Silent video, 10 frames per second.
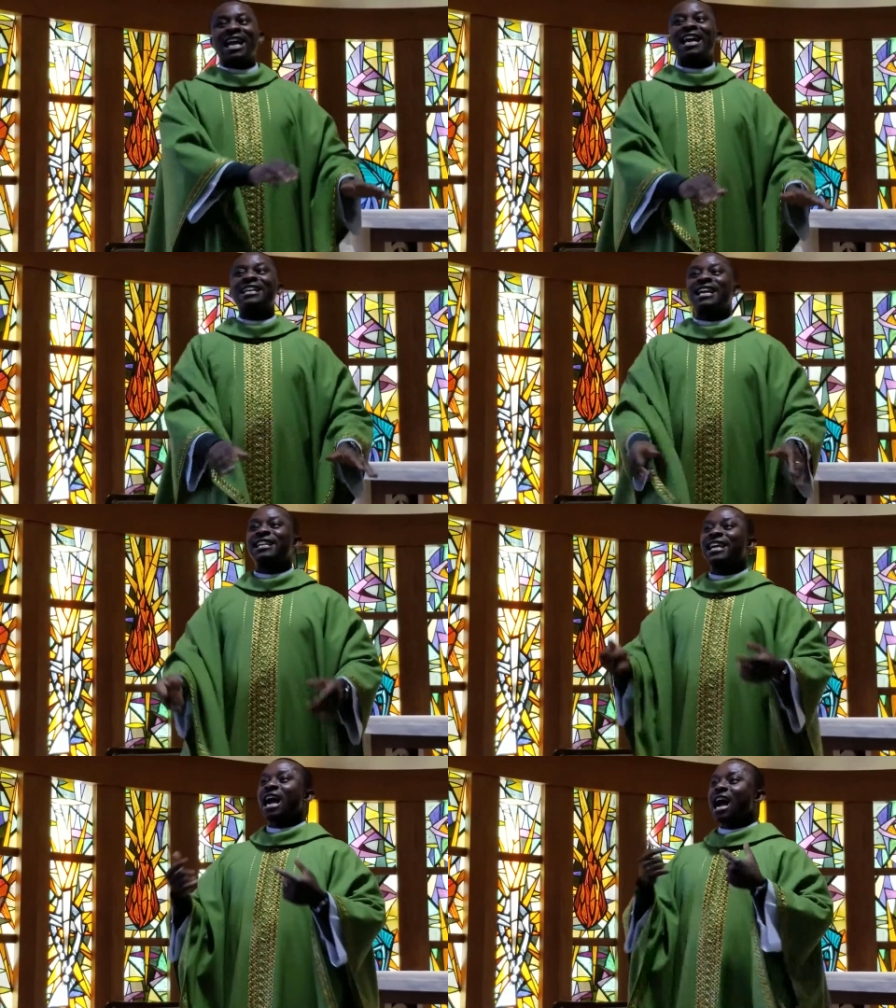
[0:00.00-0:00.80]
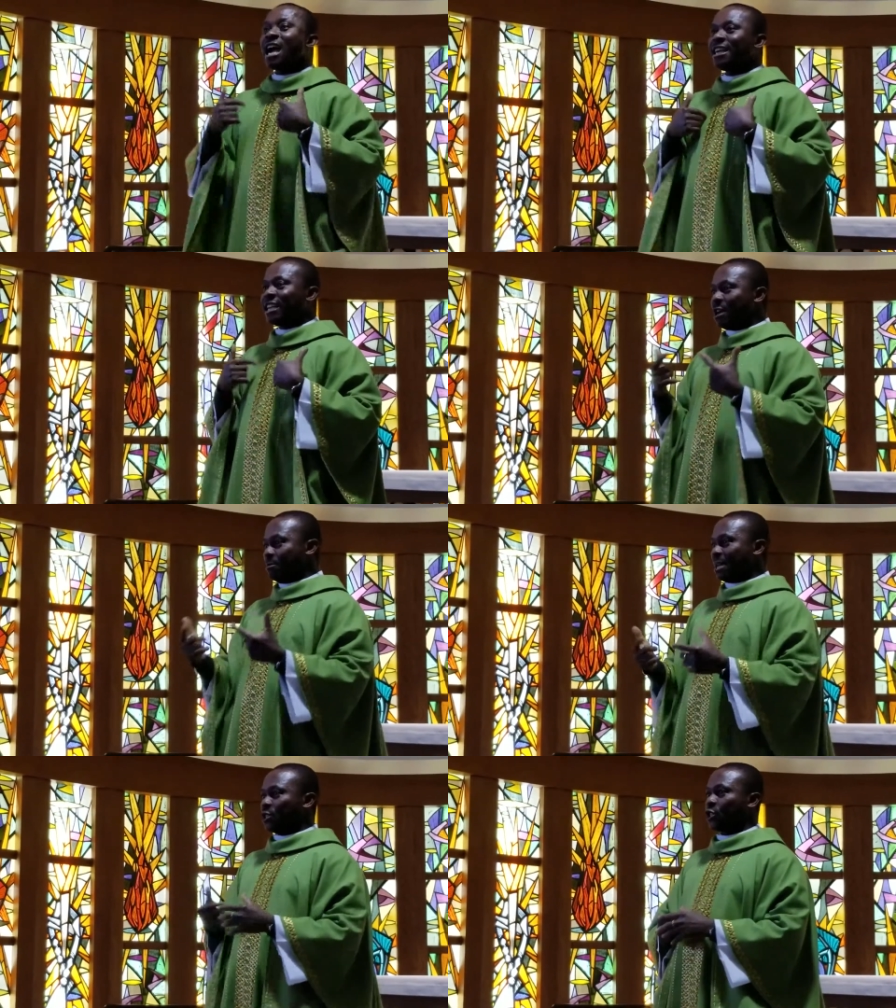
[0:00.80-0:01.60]
and then the I
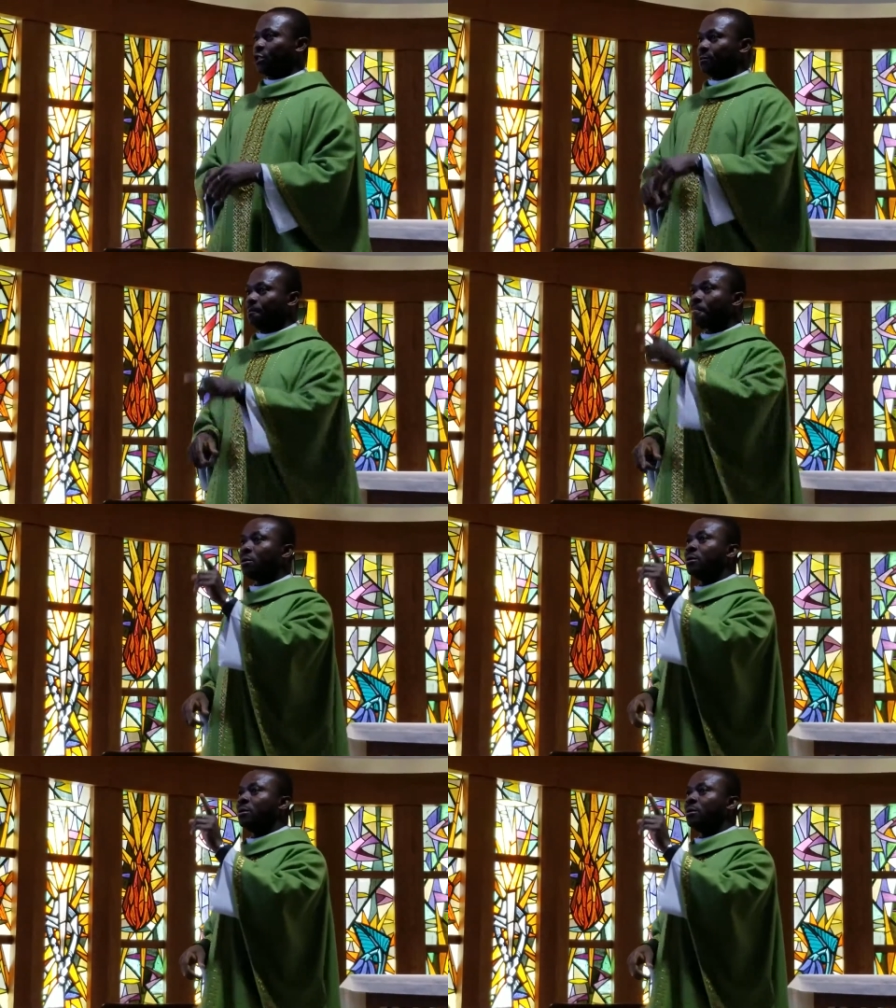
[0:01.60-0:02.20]
dimension.